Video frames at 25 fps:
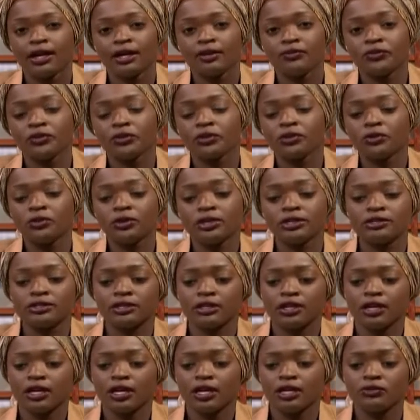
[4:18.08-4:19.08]
if you're going,
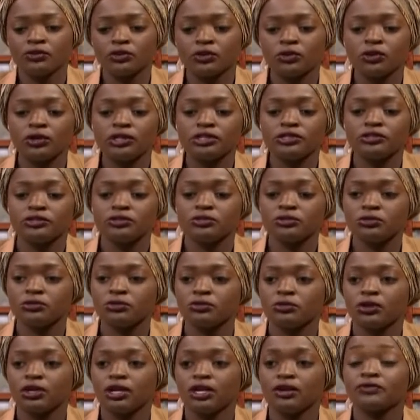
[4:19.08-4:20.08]
if you're going
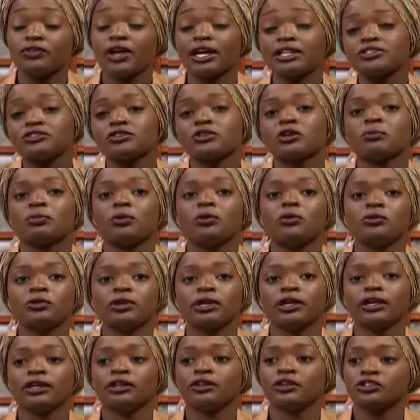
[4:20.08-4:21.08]
to, if that's your
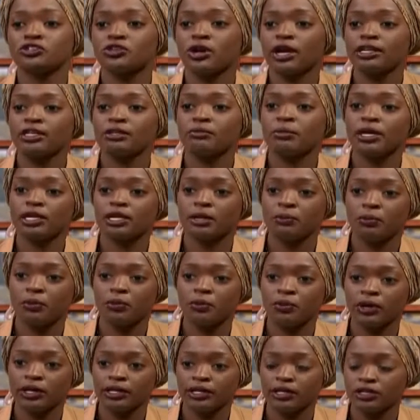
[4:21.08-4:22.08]
opponent and you're trying to make a
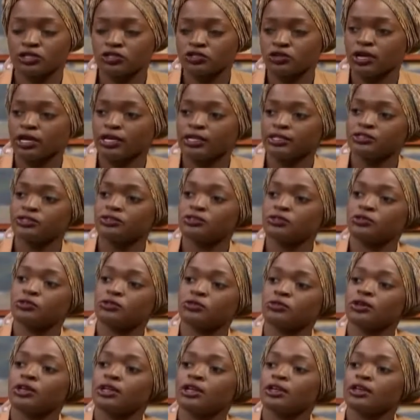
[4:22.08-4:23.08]
point and you're trying
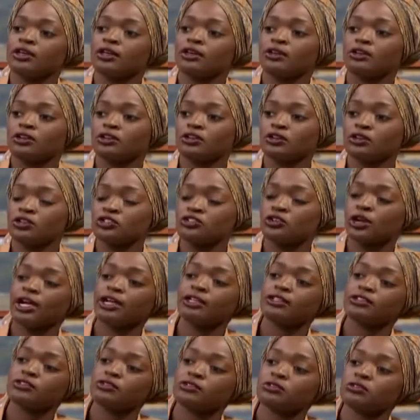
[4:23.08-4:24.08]
to, you're
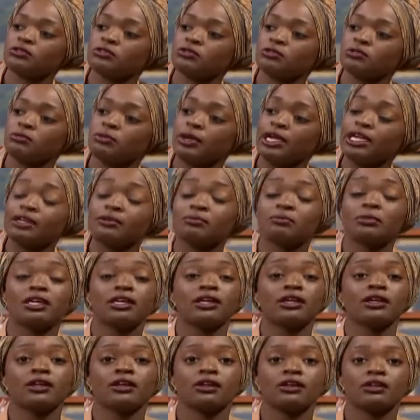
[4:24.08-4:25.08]
trying to make
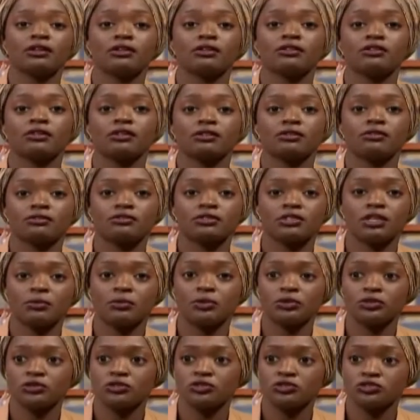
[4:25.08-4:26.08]
me,
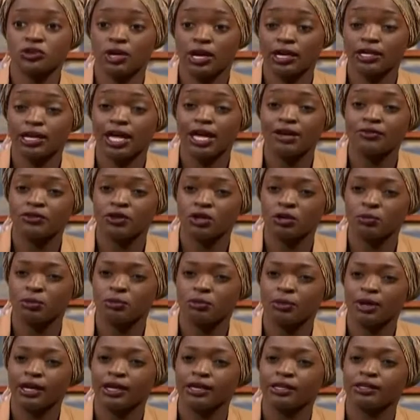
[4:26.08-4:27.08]
someone who's trying to have an
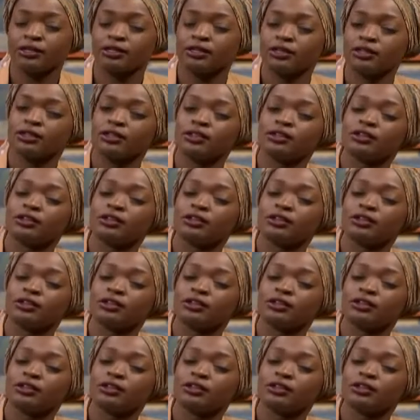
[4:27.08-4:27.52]
open mind,